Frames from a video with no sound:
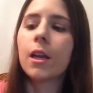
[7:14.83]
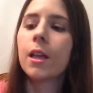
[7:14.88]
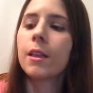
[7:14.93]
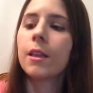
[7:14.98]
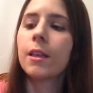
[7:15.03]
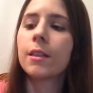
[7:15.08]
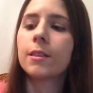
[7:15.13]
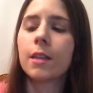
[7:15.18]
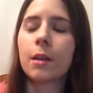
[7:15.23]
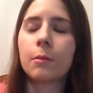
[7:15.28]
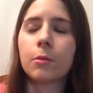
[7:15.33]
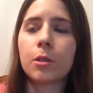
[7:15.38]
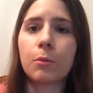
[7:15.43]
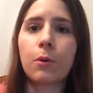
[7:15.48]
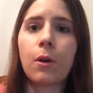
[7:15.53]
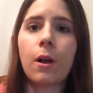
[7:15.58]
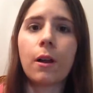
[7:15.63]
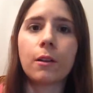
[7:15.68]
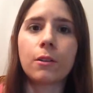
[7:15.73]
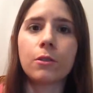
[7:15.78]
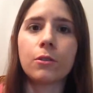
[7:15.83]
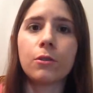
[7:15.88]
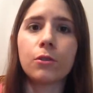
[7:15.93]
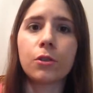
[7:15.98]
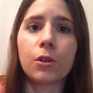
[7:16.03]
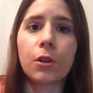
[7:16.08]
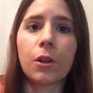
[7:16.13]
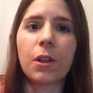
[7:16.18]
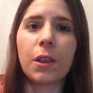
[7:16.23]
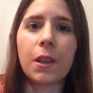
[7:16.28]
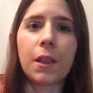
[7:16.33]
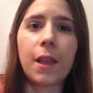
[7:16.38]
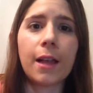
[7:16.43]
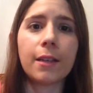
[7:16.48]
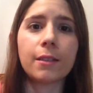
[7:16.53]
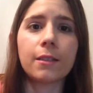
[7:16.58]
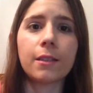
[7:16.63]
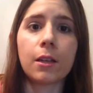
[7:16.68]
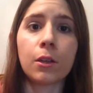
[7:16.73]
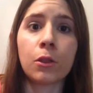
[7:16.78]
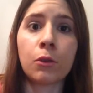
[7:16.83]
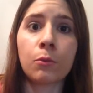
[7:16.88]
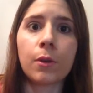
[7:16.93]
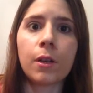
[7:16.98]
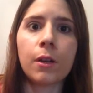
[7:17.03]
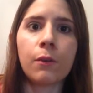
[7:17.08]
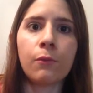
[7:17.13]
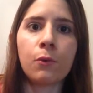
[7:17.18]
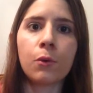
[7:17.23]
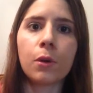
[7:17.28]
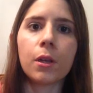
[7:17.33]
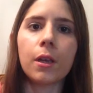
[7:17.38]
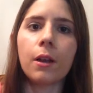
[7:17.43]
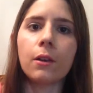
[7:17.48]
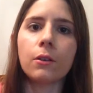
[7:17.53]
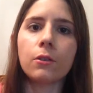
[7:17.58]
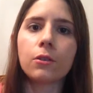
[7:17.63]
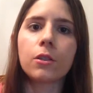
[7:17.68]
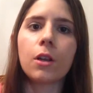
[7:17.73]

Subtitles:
these types of products usually only last like 3 to 4 years.